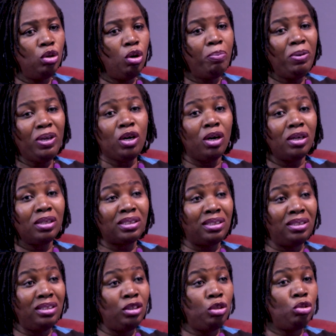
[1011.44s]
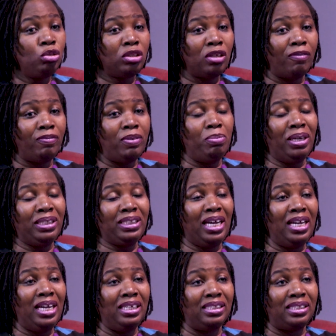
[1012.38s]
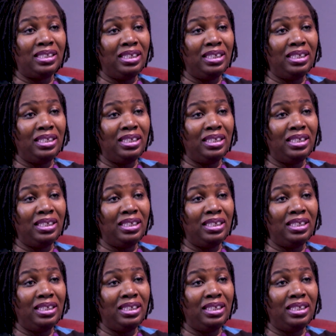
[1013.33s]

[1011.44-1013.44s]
Because the truth of the matter is,